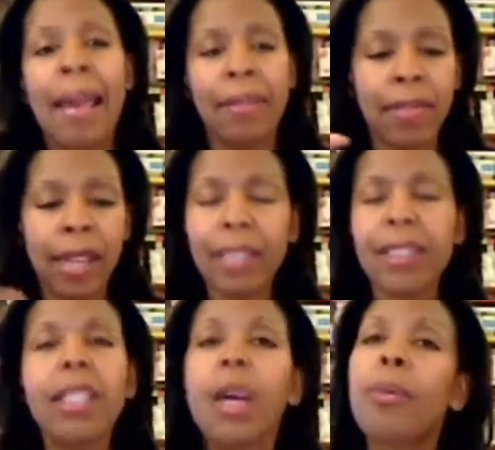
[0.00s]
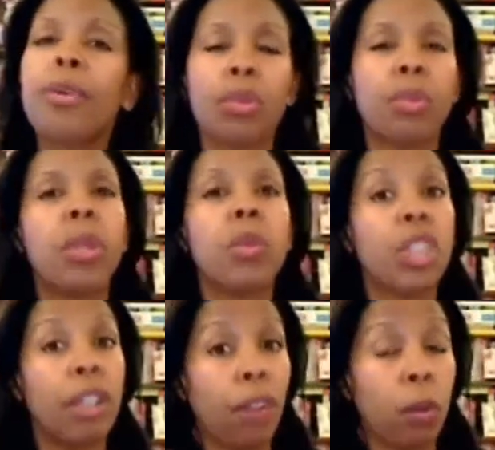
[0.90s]
Lesson number 3,
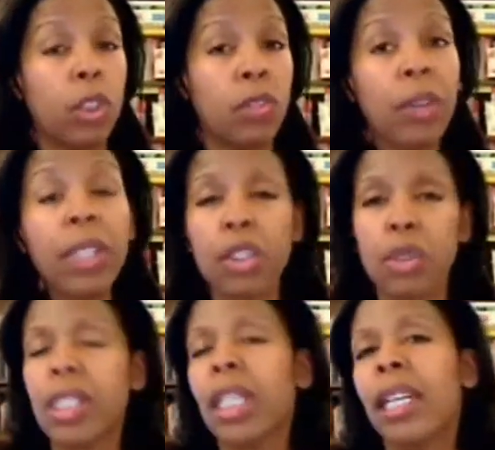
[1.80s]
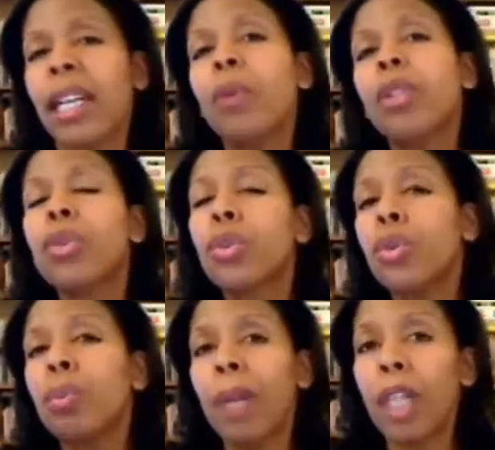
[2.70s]
which I found was very interesting, and that was
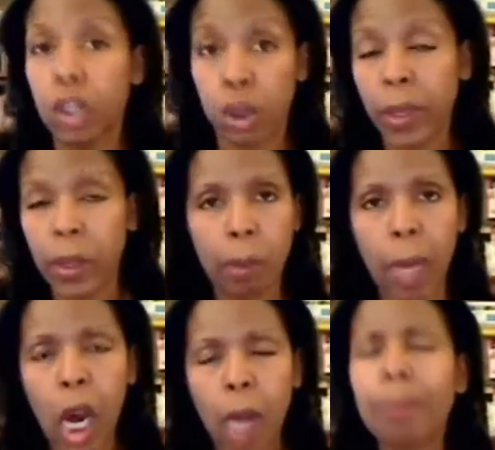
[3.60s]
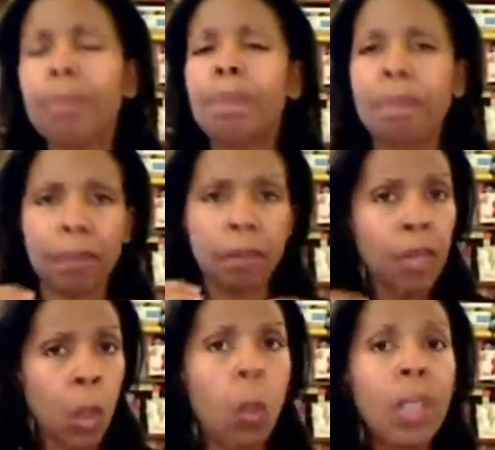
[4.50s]
through trainer Bob,
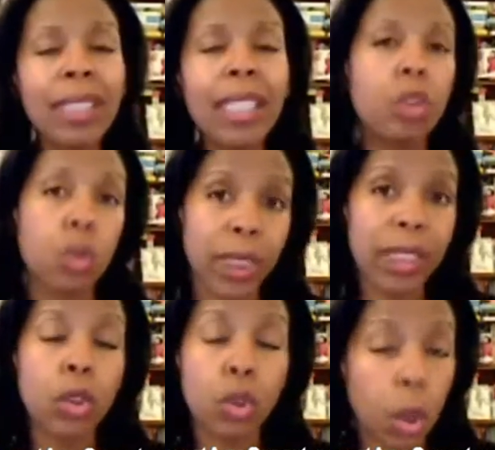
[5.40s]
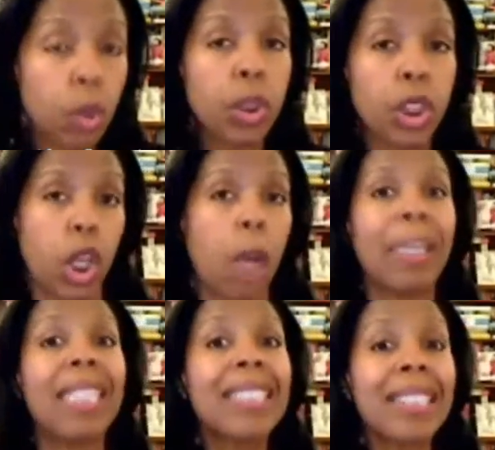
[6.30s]
was that grocery
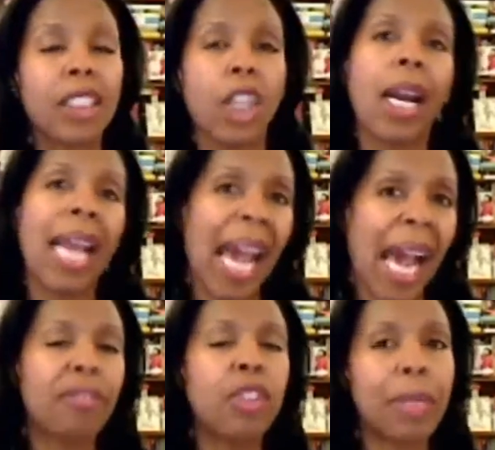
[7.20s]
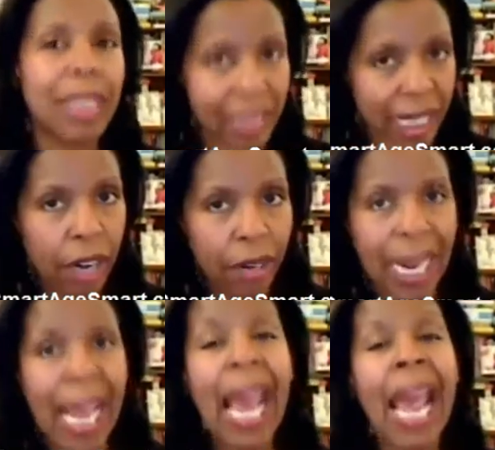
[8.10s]
shopping does not have to be scary.
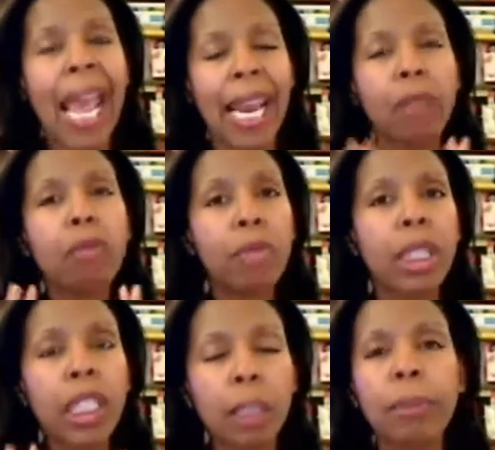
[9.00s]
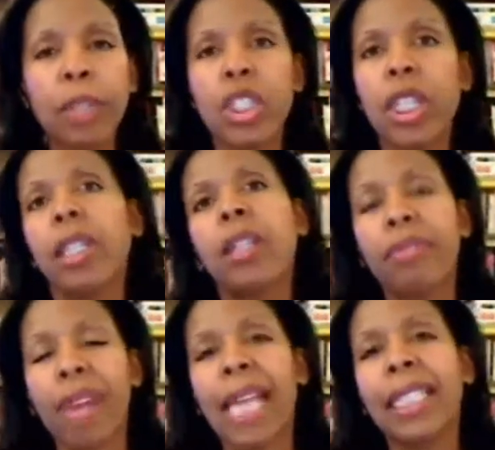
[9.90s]
And I really appreciated the
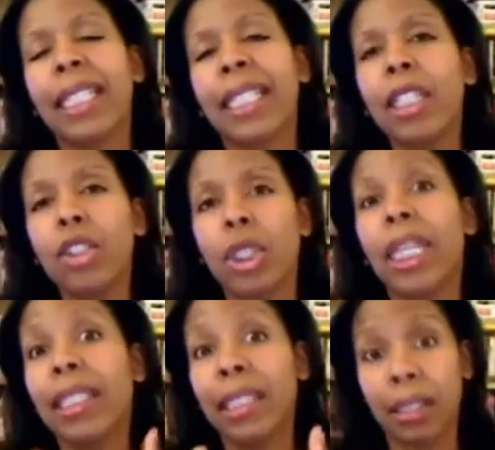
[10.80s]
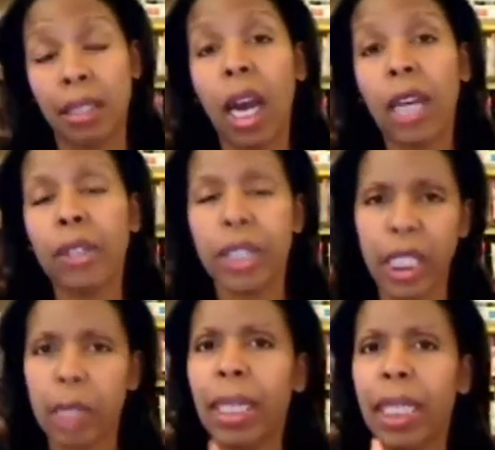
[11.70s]
fact that he took his entire
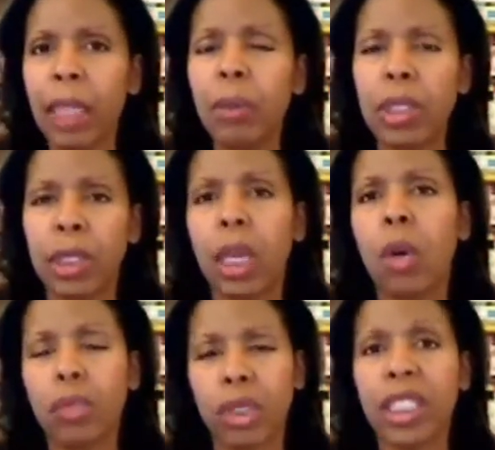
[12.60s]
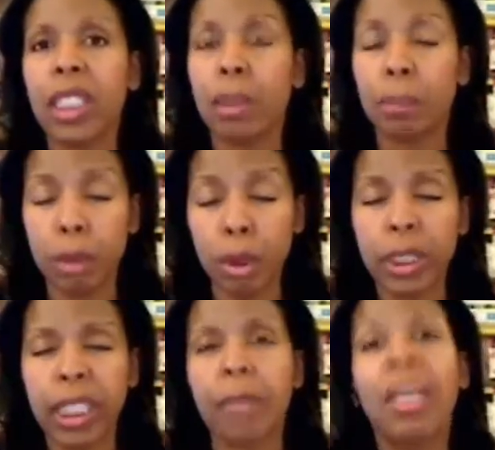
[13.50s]
team, and he was overseeing the blue
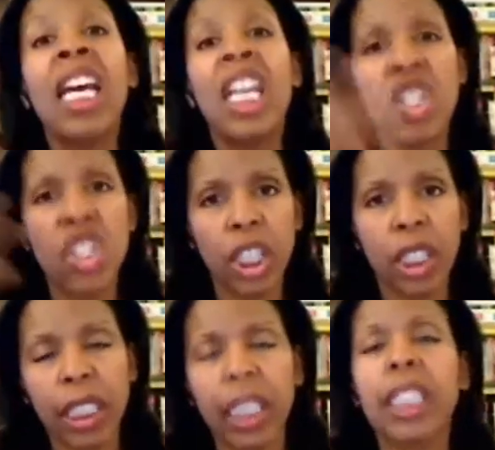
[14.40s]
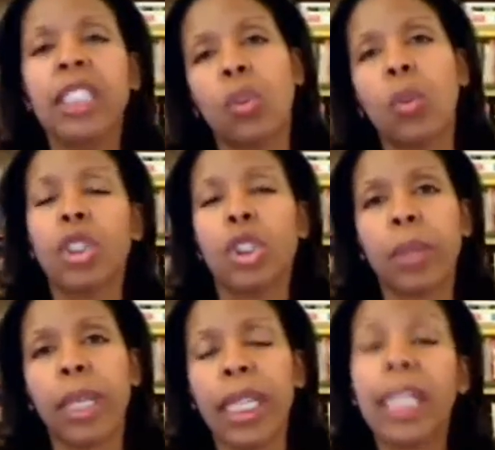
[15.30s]
team. Jillian is the one
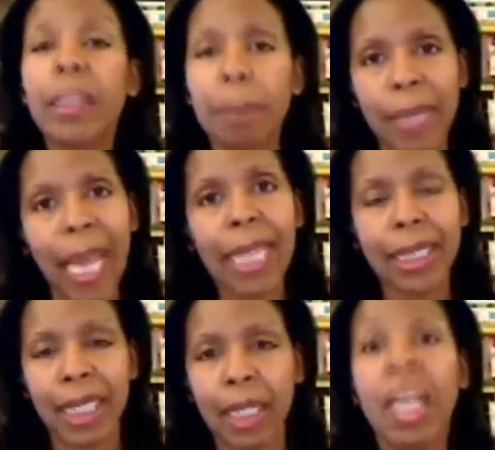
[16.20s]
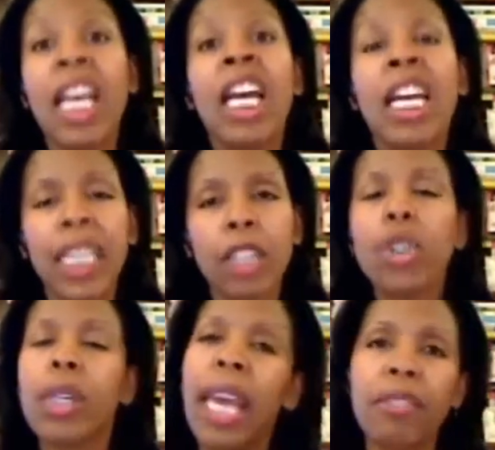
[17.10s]
training the black team. He
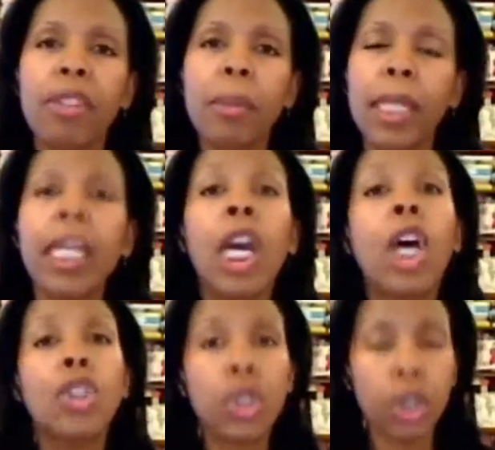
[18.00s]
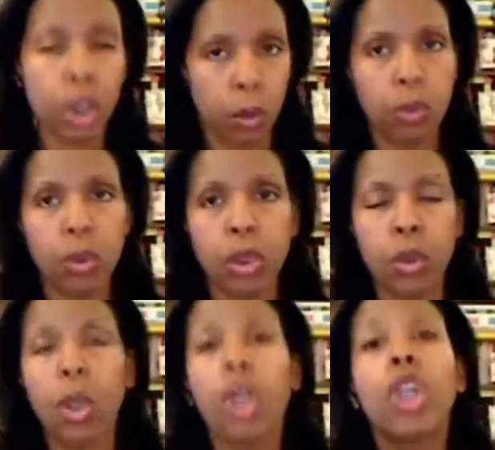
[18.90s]
took everybody to the grocery
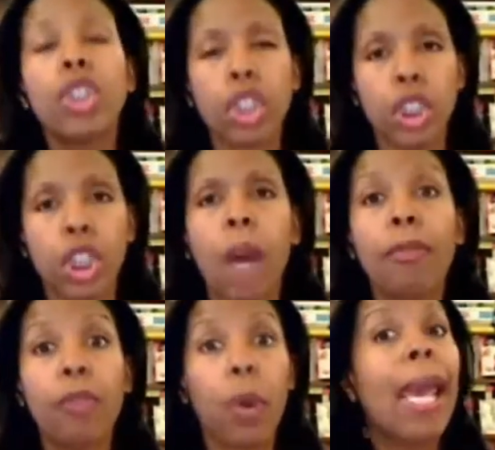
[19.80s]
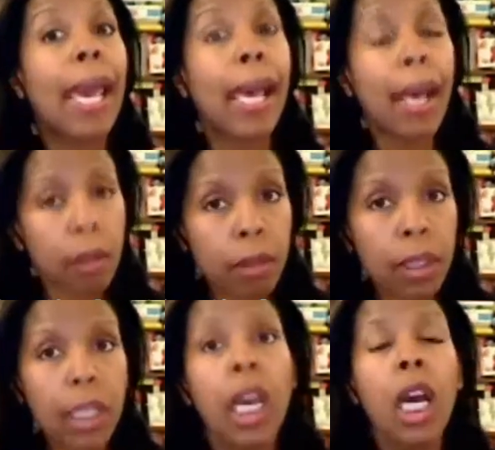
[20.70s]
store to shop for
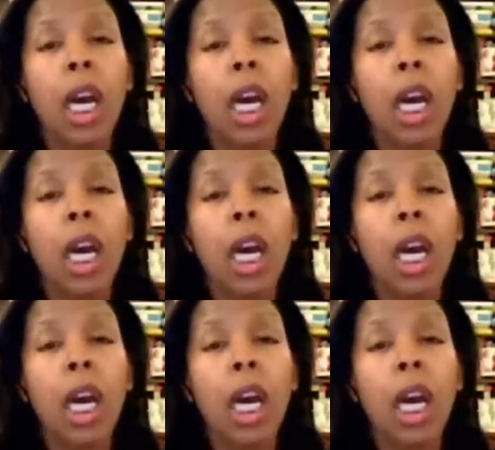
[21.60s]
healthy